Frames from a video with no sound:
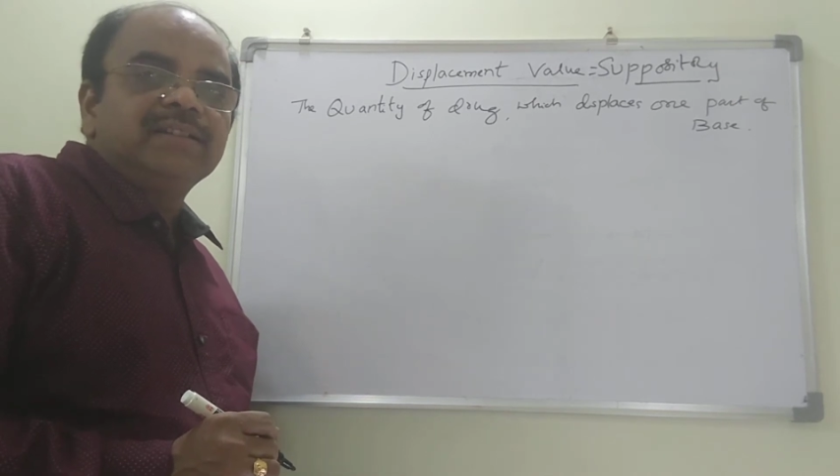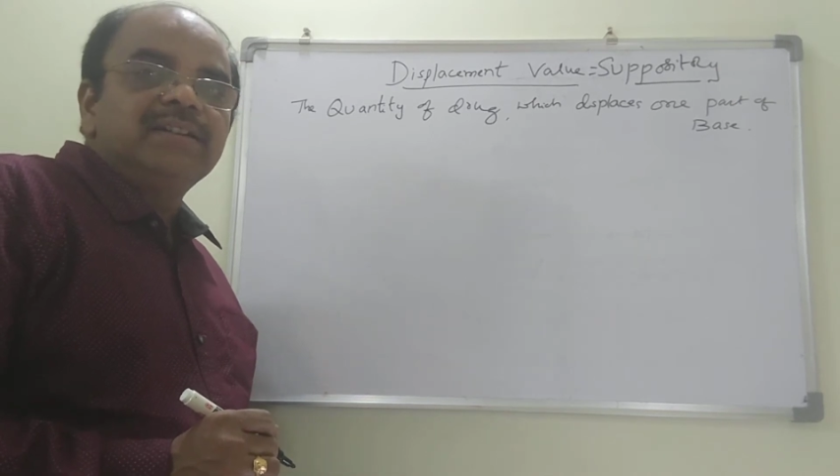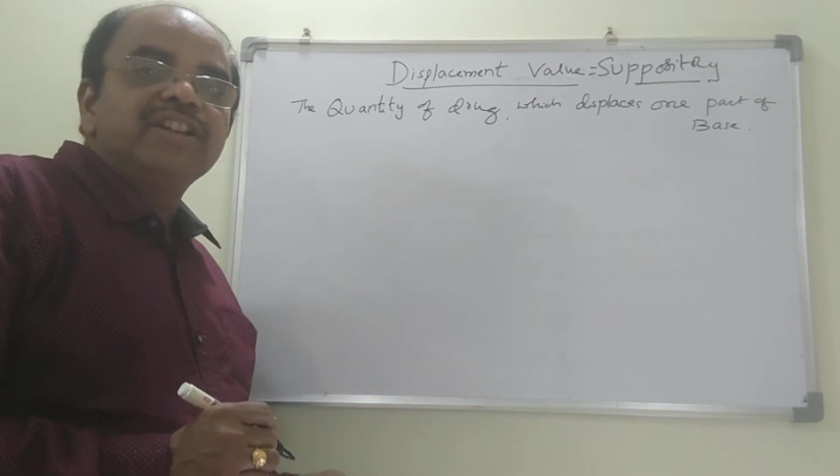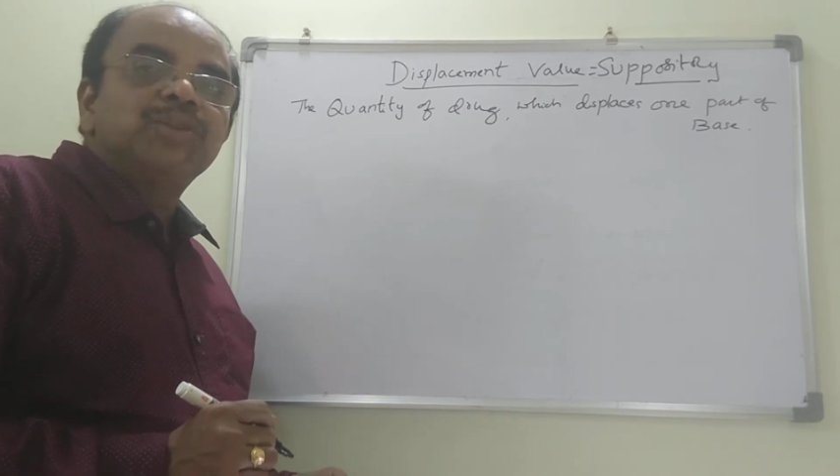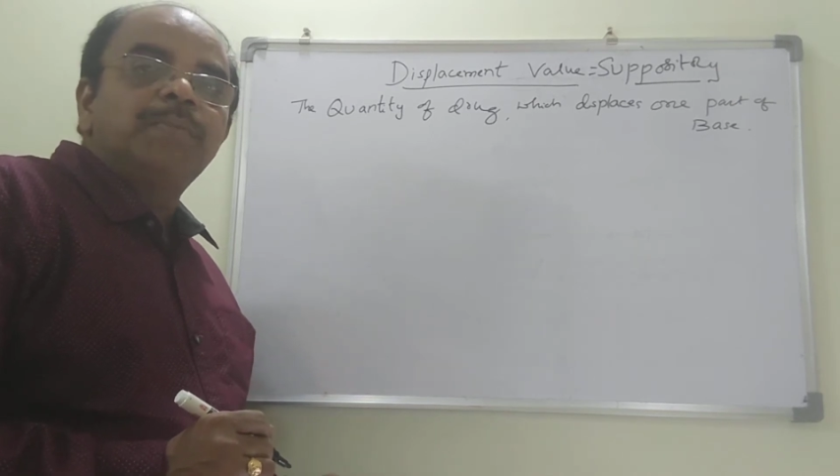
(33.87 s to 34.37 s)

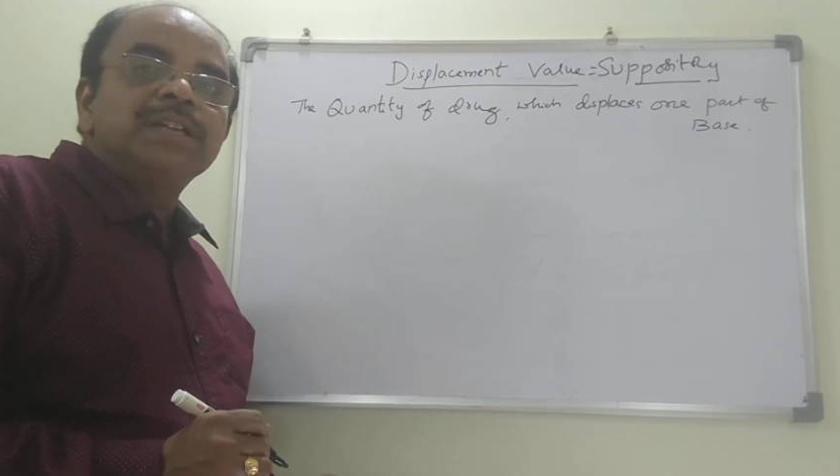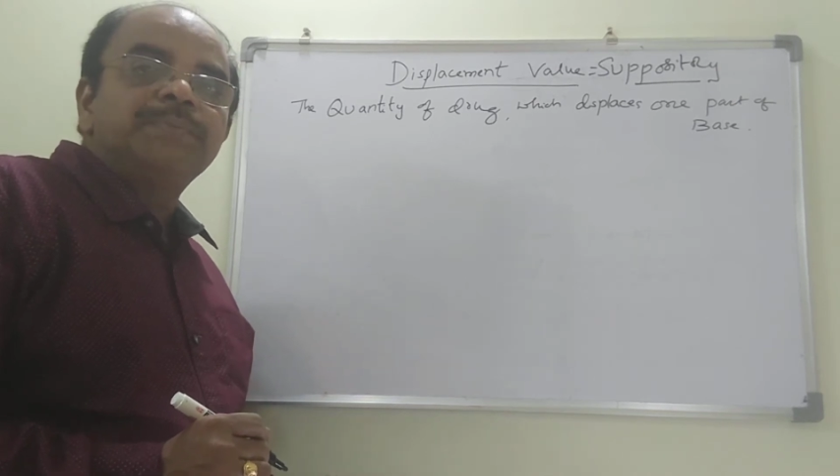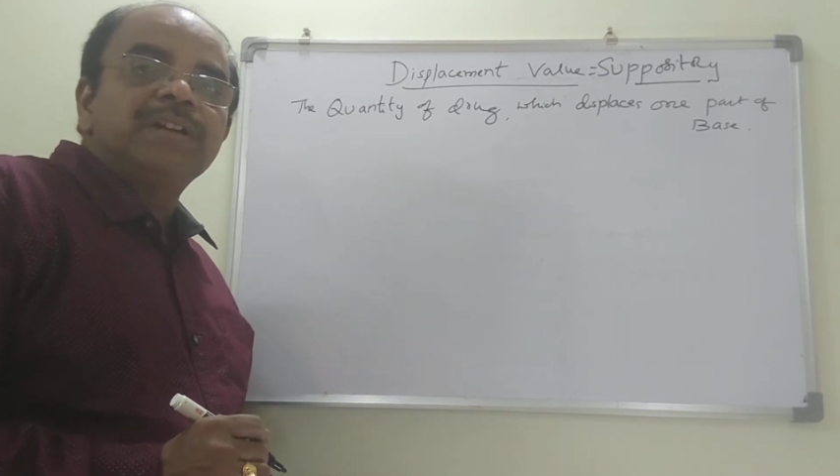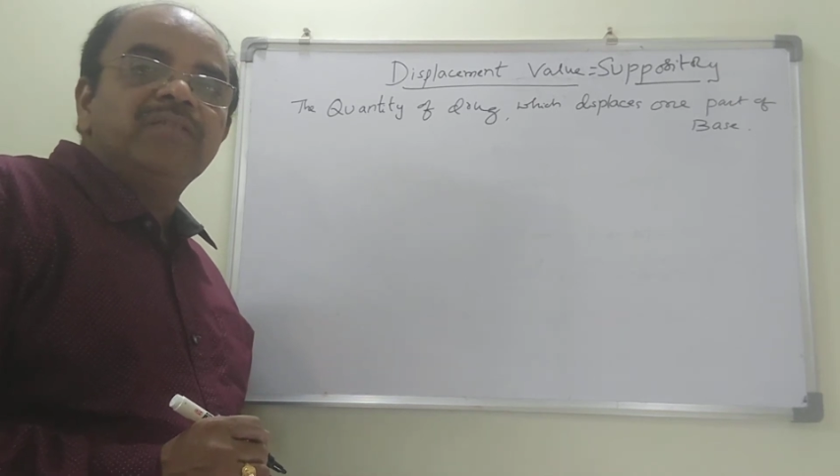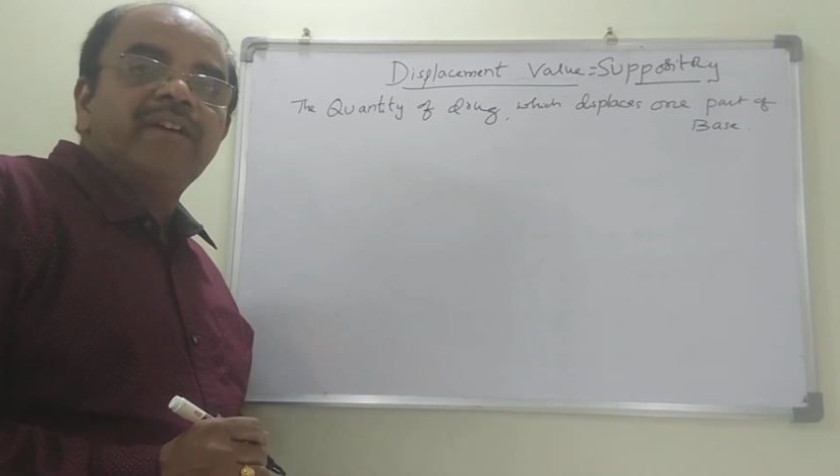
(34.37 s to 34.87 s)

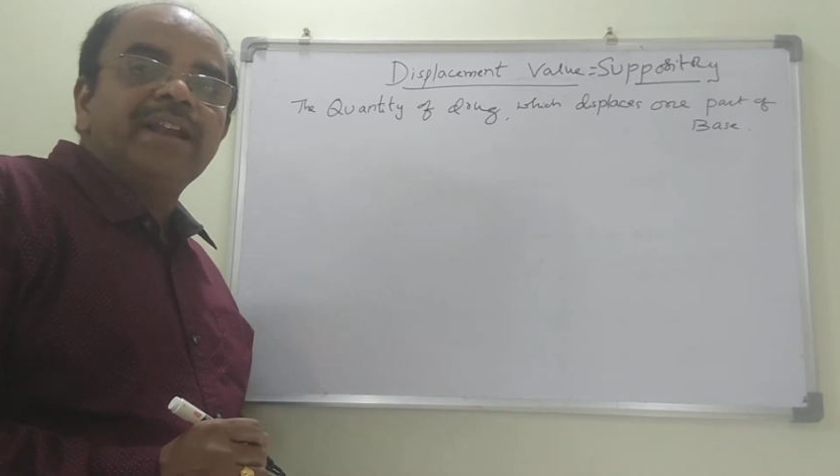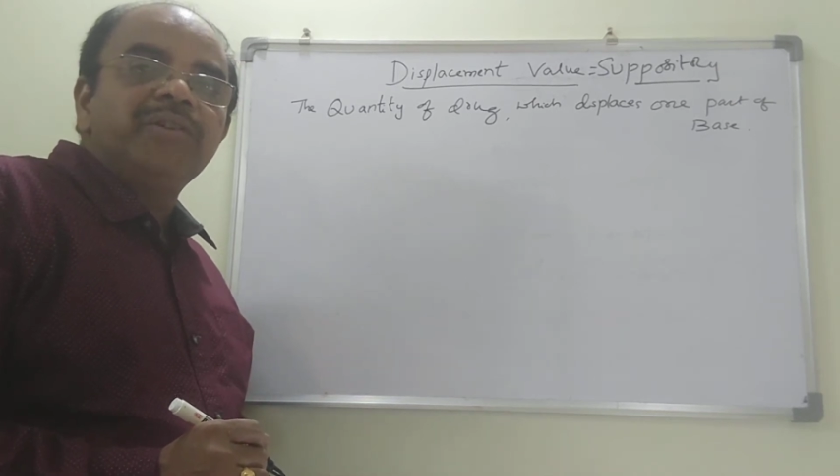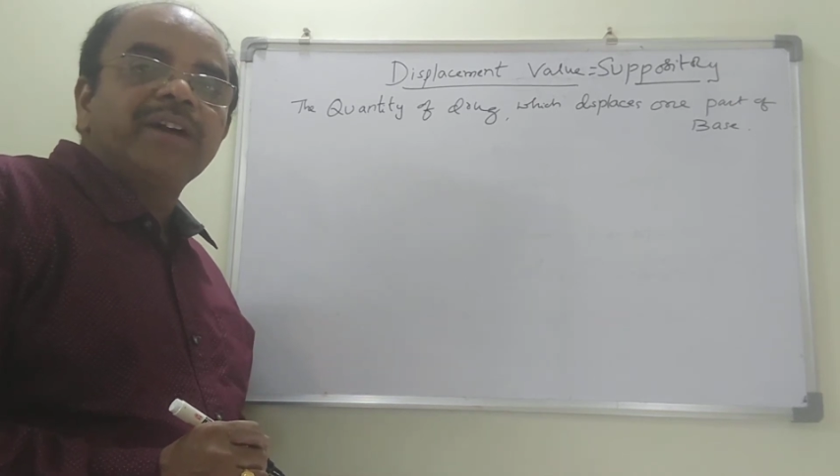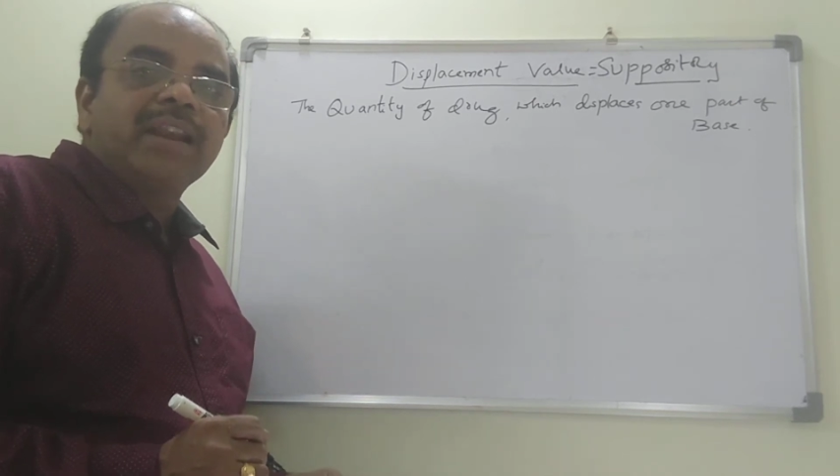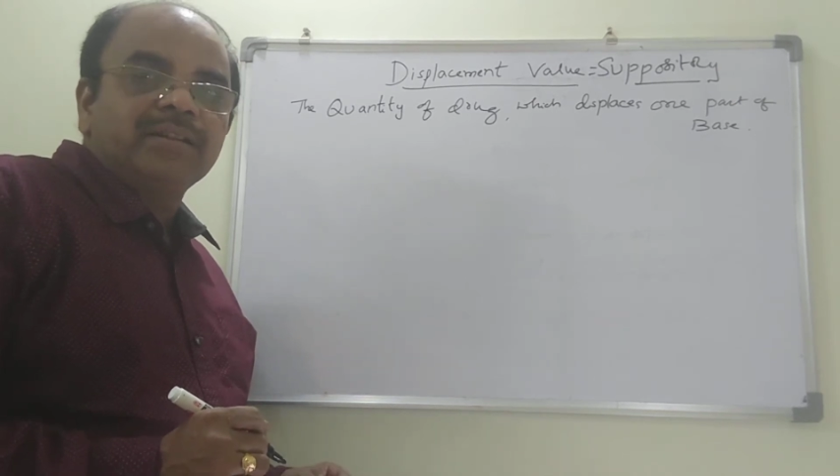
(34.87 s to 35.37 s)
displacement value
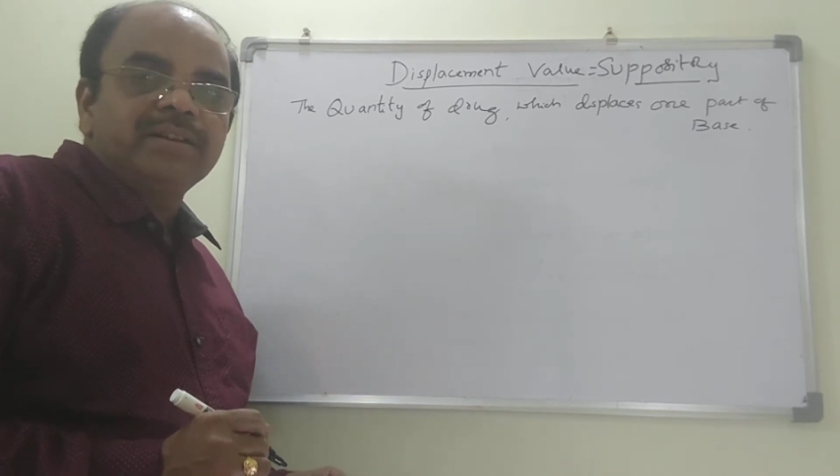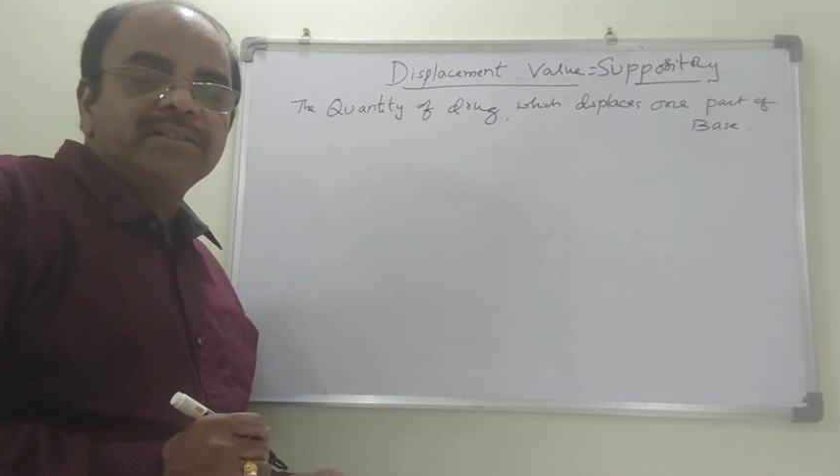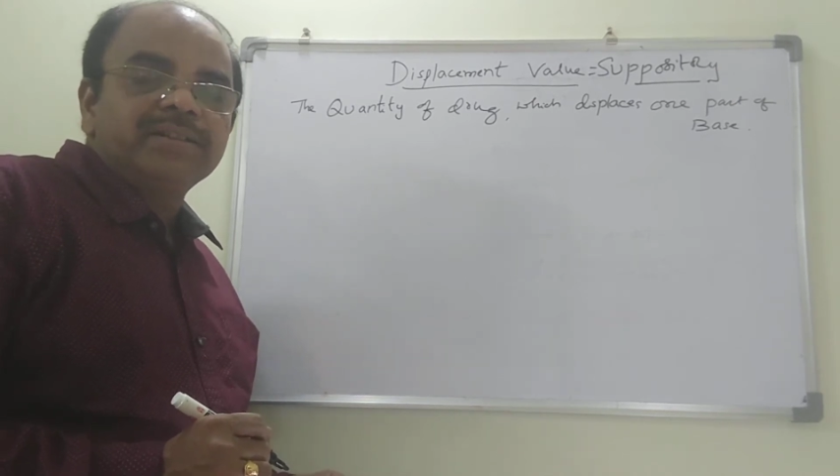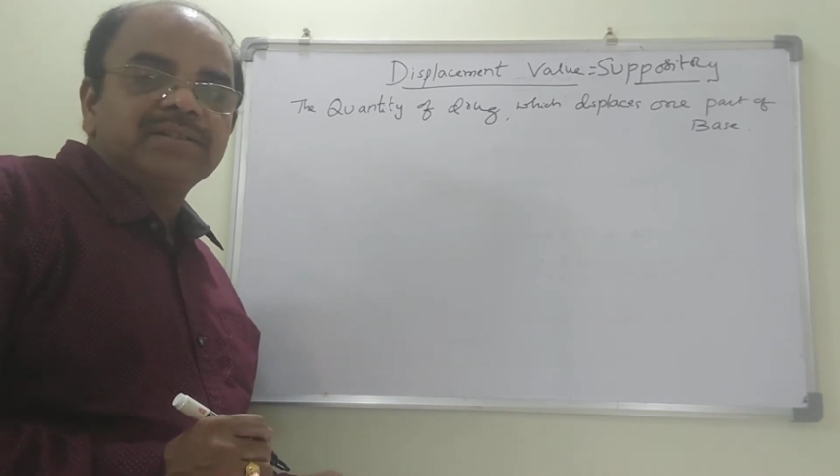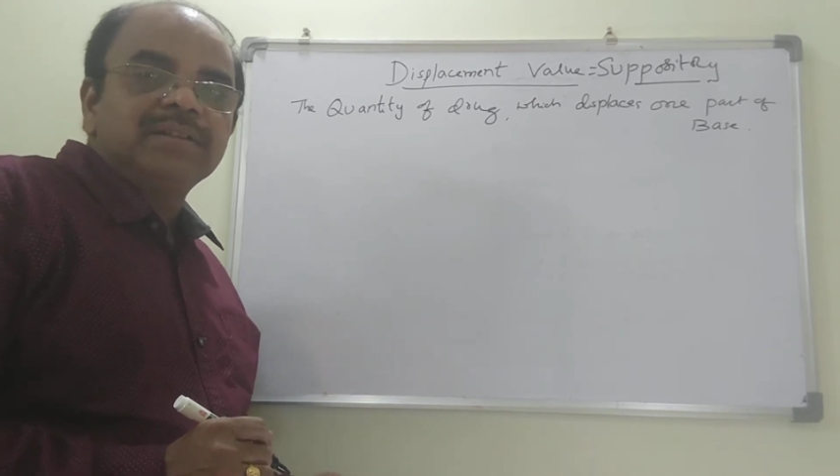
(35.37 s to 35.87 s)

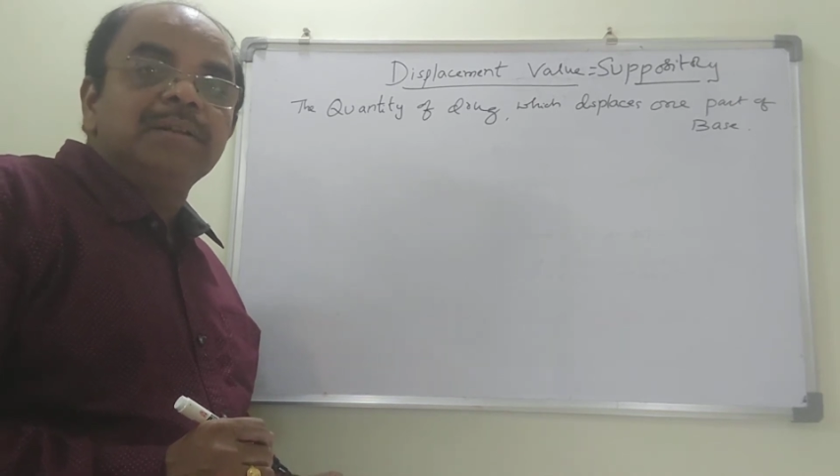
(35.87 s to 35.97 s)
calculations.